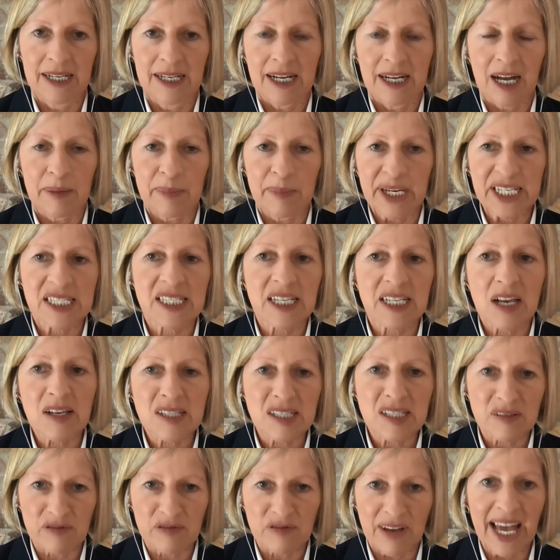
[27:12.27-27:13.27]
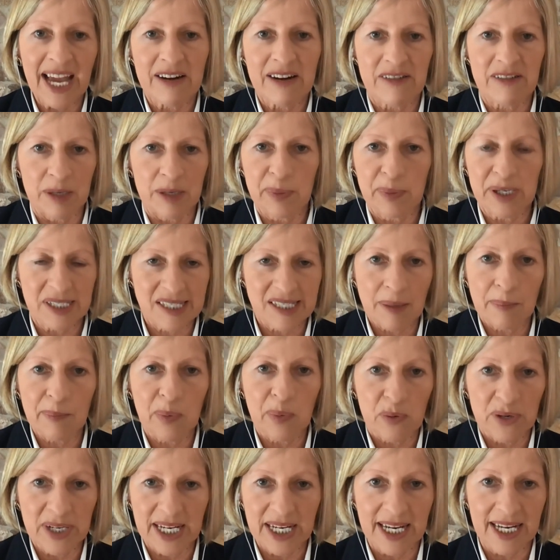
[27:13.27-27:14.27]
Um, it does vary, but at some
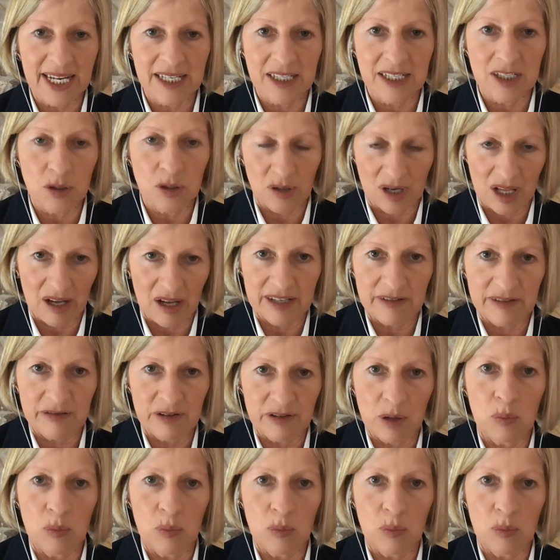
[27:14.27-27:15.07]
point in your life,